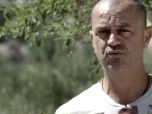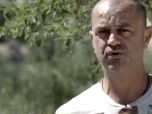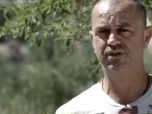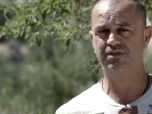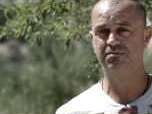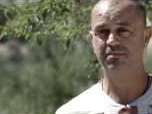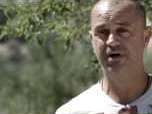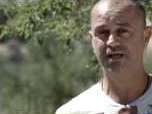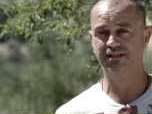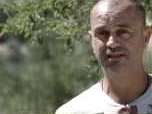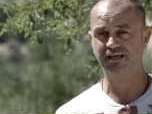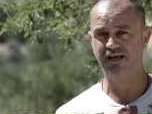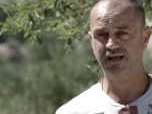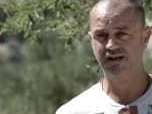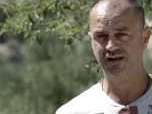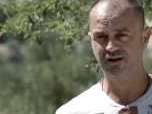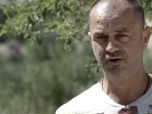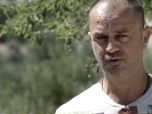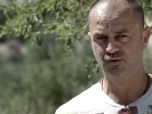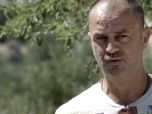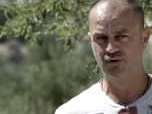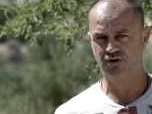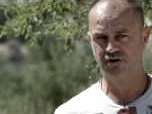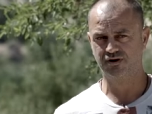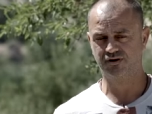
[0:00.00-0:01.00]
with my
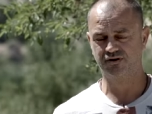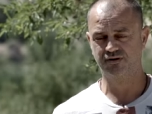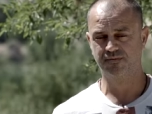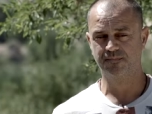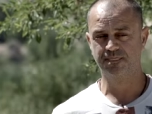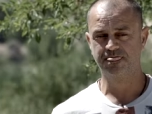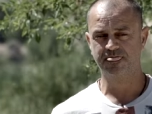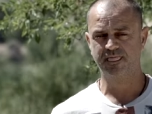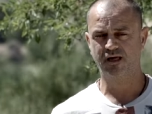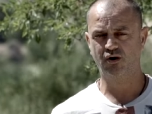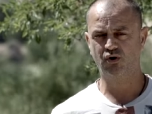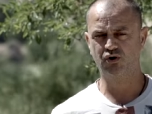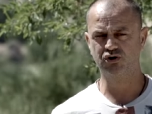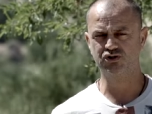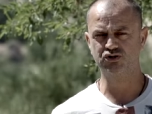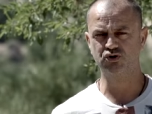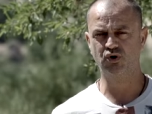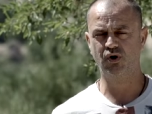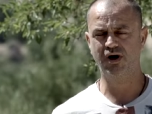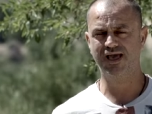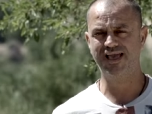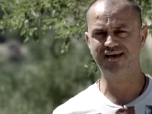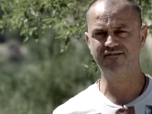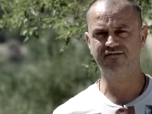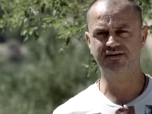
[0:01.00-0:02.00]
daily work.
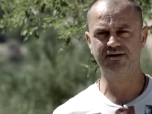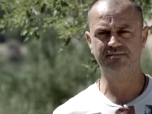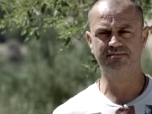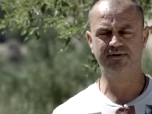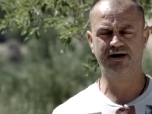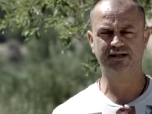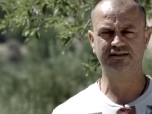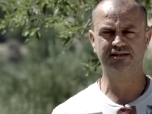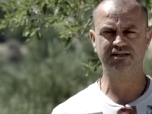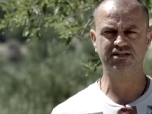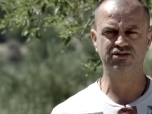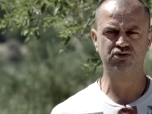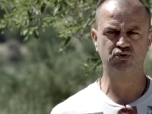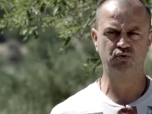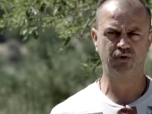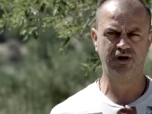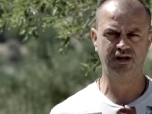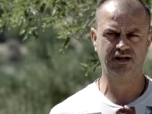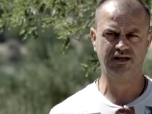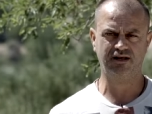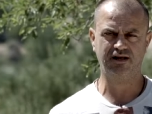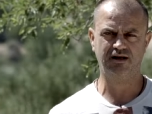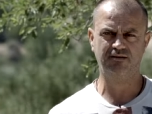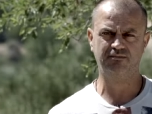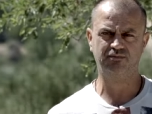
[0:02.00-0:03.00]
Also, everybody is
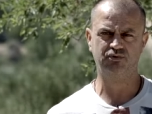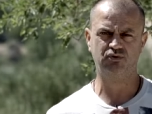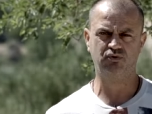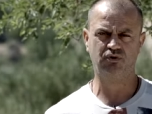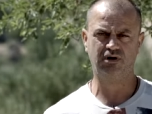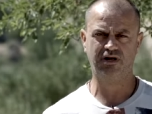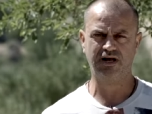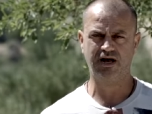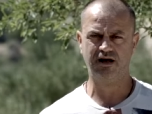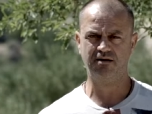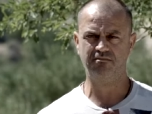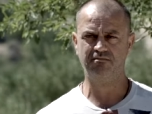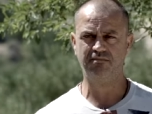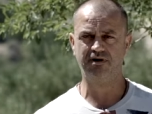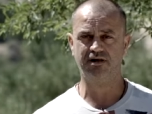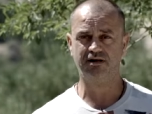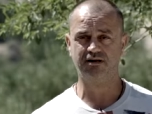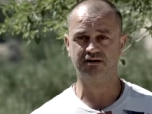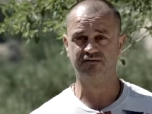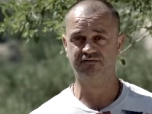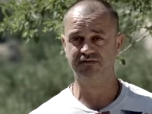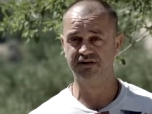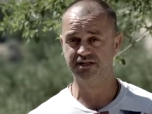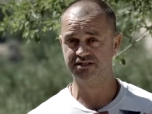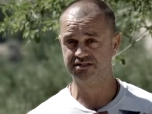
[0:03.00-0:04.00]
welcome to come
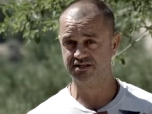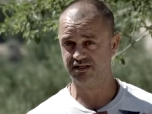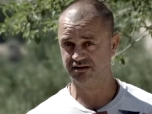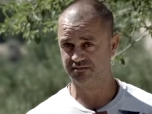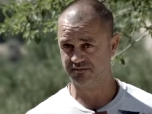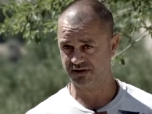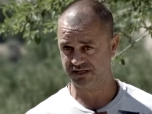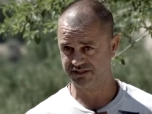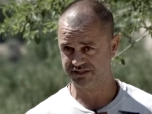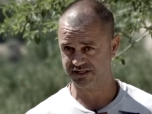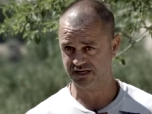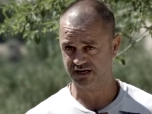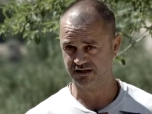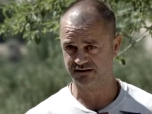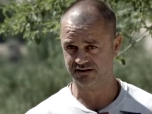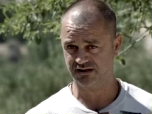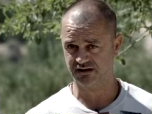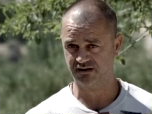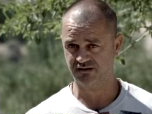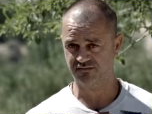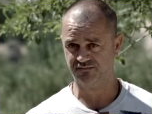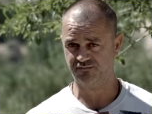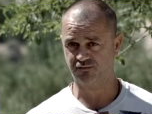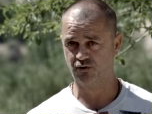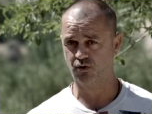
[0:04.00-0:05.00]
and visit my
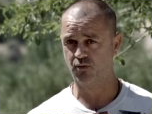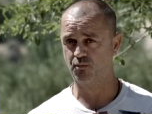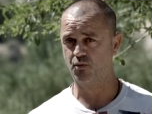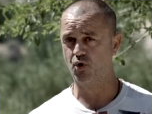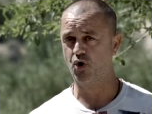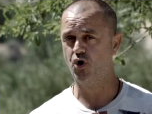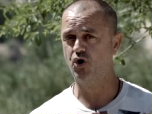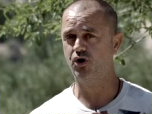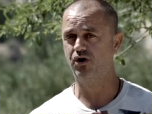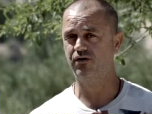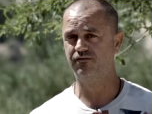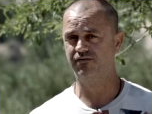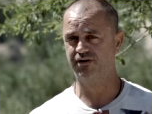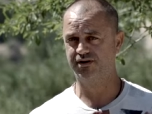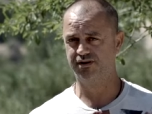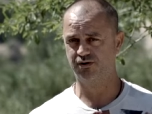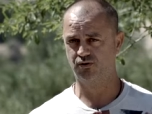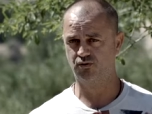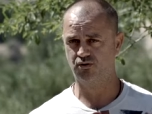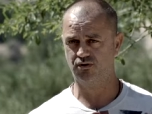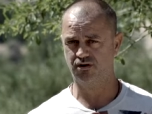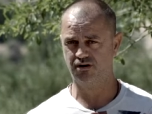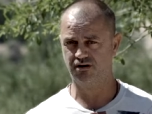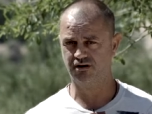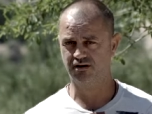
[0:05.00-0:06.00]
shelter from all over the
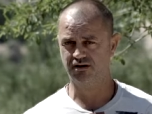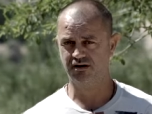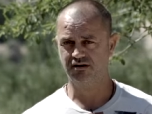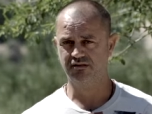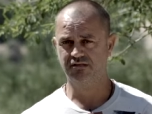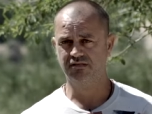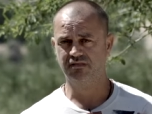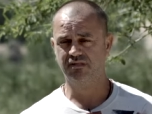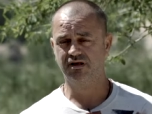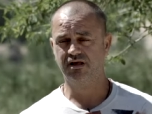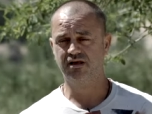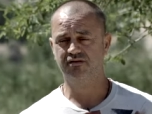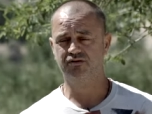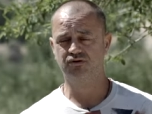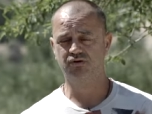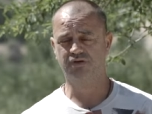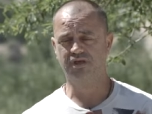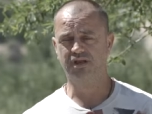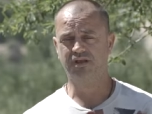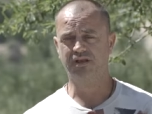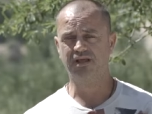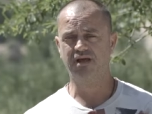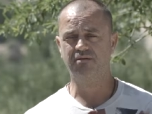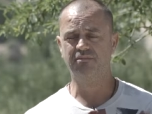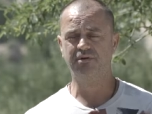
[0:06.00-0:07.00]
world. Eh, you
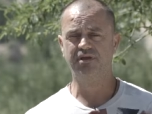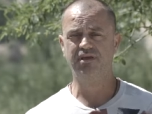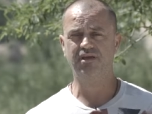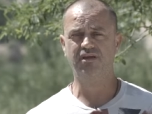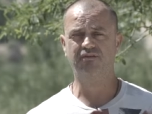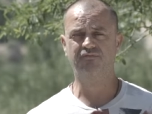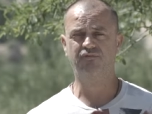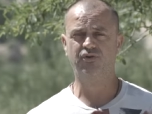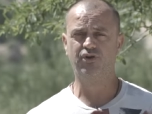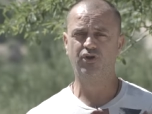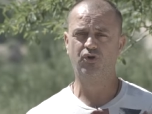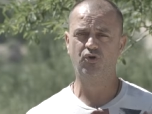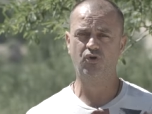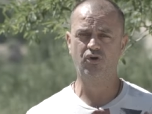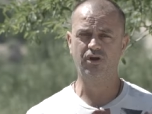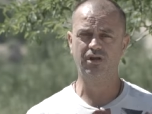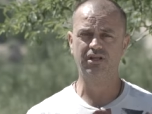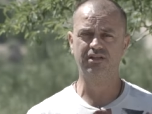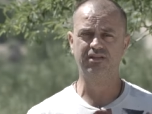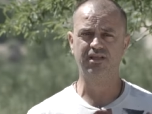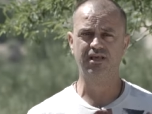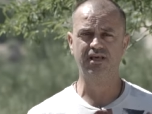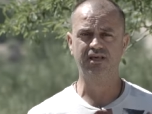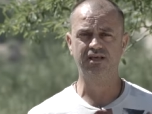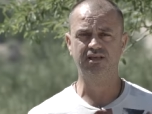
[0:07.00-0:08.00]
can come here for a
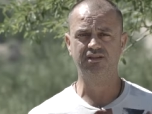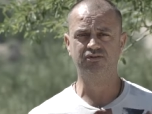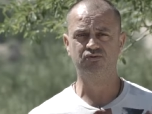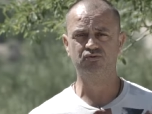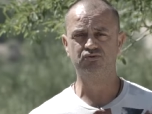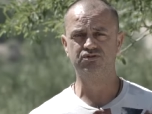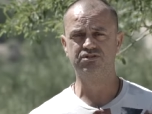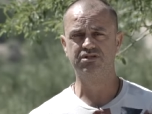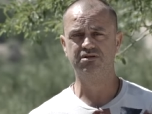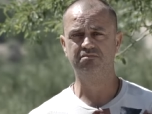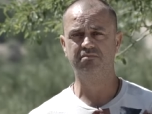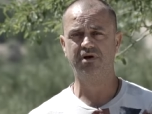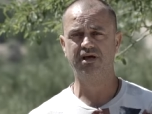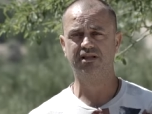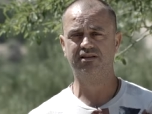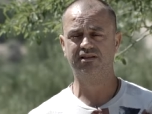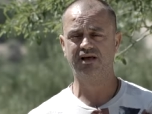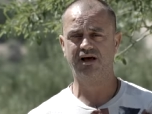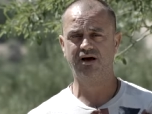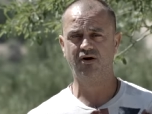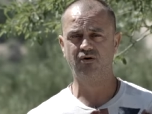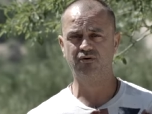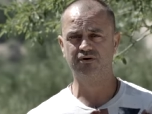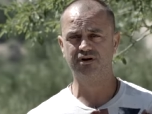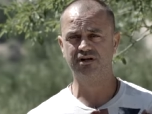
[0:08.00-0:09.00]
holiday to see my
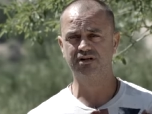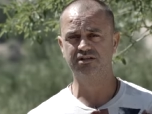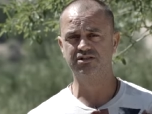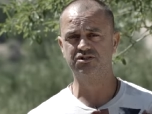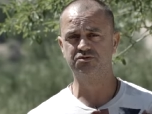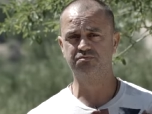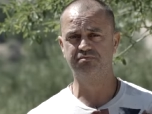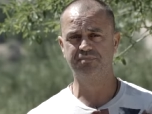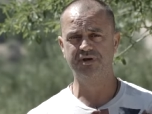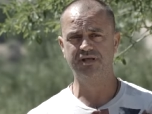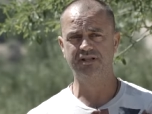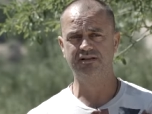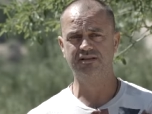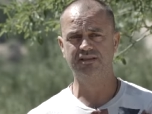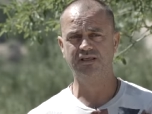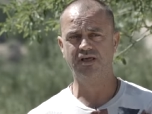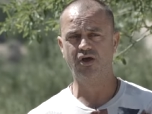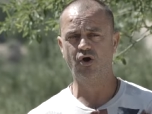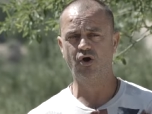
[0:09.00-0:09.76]
town and spend